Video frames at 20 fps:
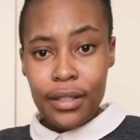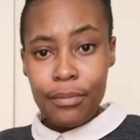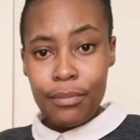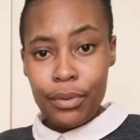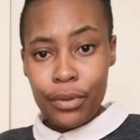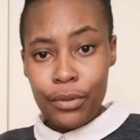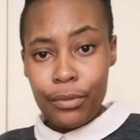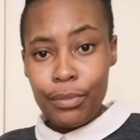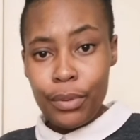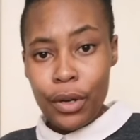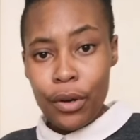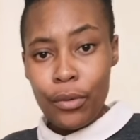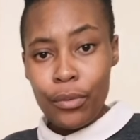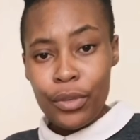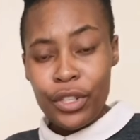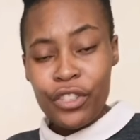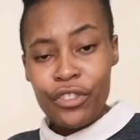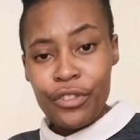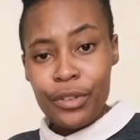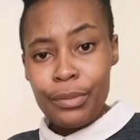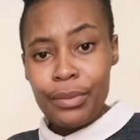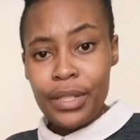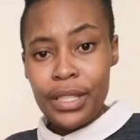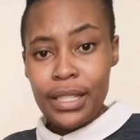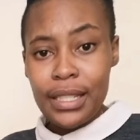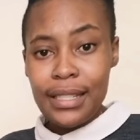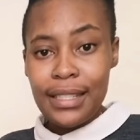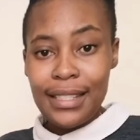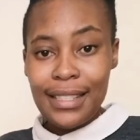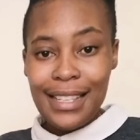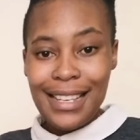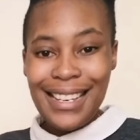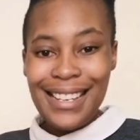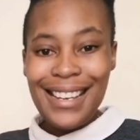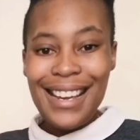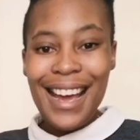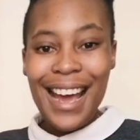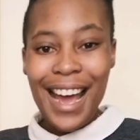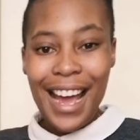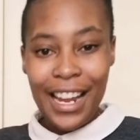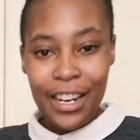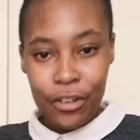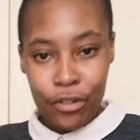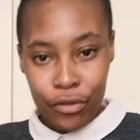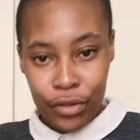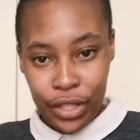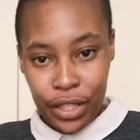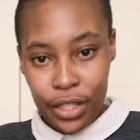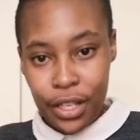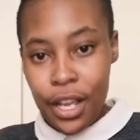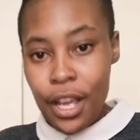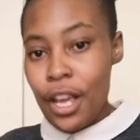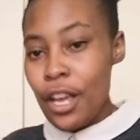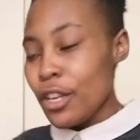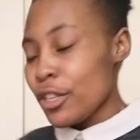the blue block which represents the hundreds.